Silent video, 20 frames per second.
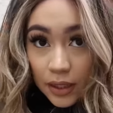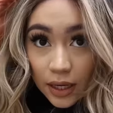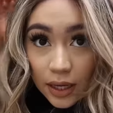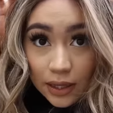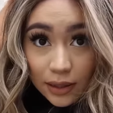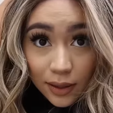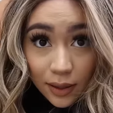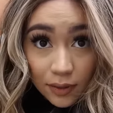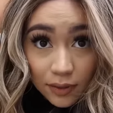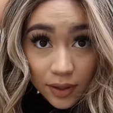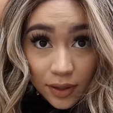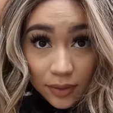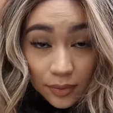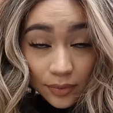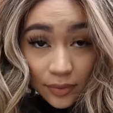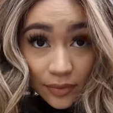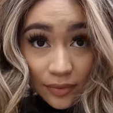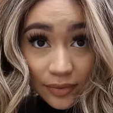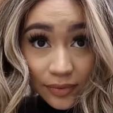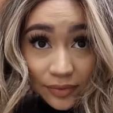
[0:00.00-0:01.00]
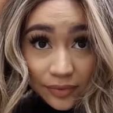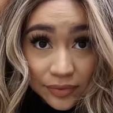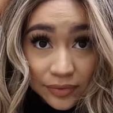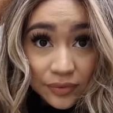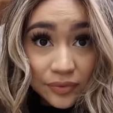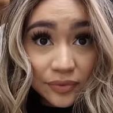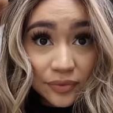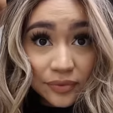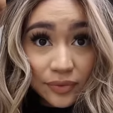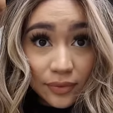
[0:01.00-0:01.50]
I love it. I love
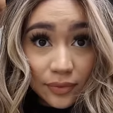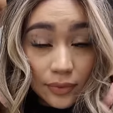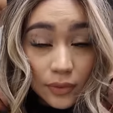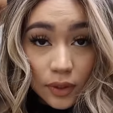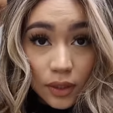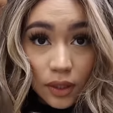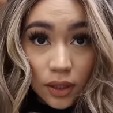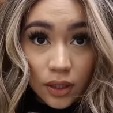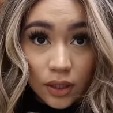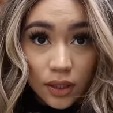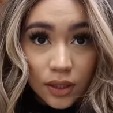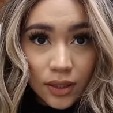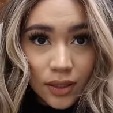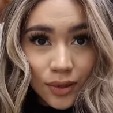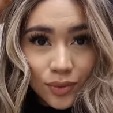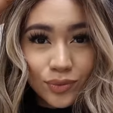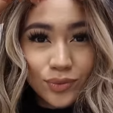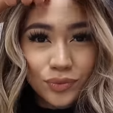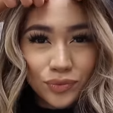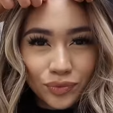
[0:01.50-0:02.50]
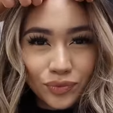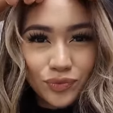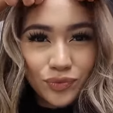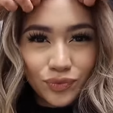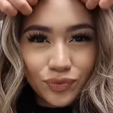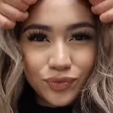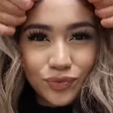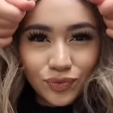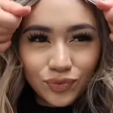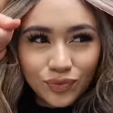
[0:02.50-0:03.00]
it too. That's so pretty.
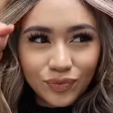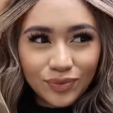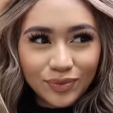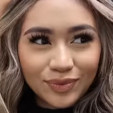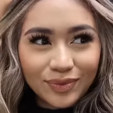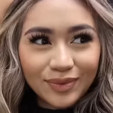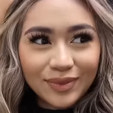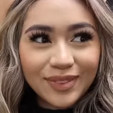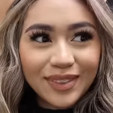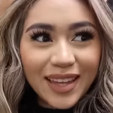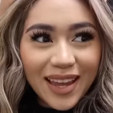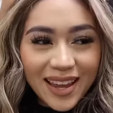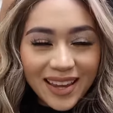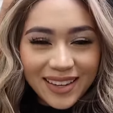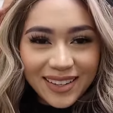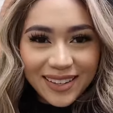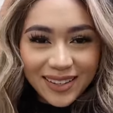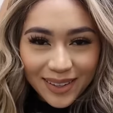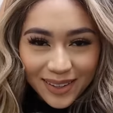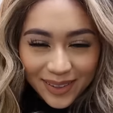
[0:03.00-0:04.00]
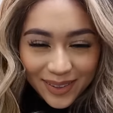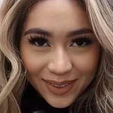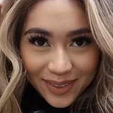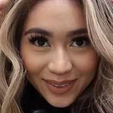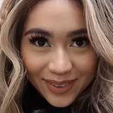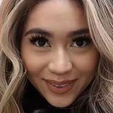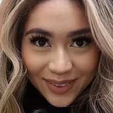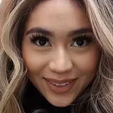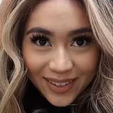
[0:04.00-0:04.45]
So thank, oh, thank you.